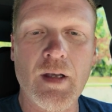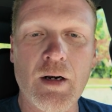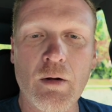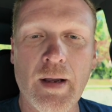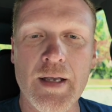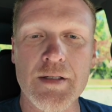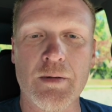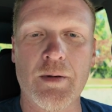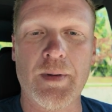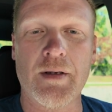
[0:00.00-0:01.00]
I don't know, I guess it
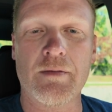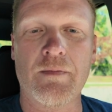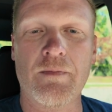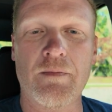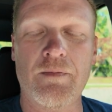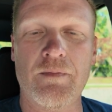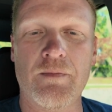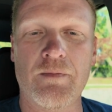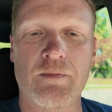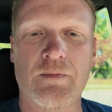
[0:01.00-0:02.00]
would have been
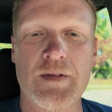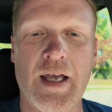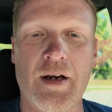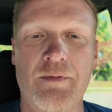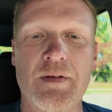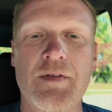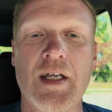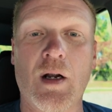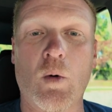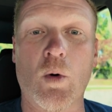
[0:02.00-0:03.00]
ten or
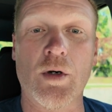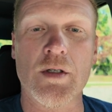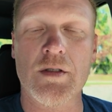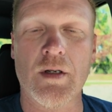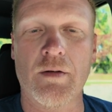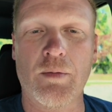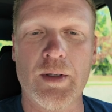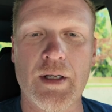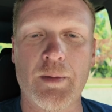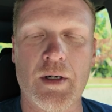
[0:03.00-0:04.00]
fifteen quarters of
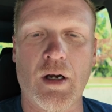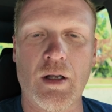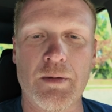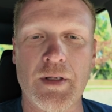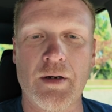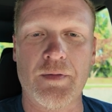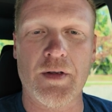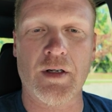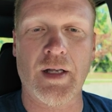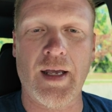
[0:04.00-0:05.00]
what they would call out there for
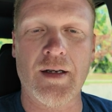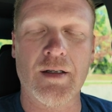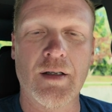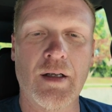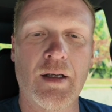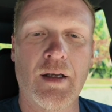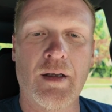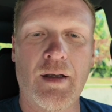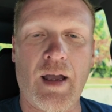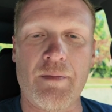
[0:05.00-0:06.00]
their land.
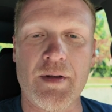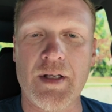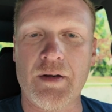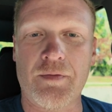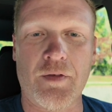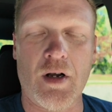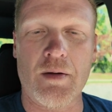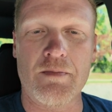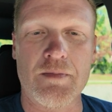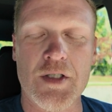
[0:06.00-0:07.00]
Everything
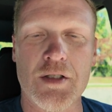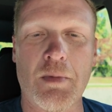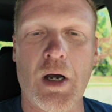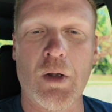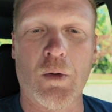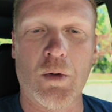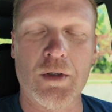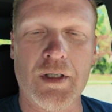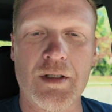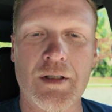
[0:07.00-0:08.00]
from small
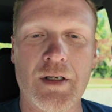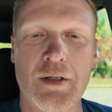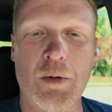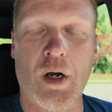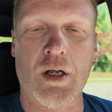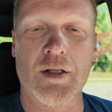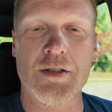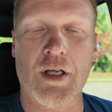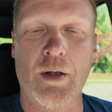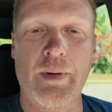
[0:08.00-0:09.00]
old New
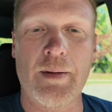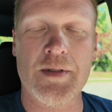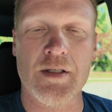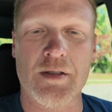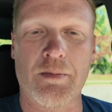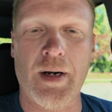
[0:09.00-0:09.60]
Hollands all the way up to some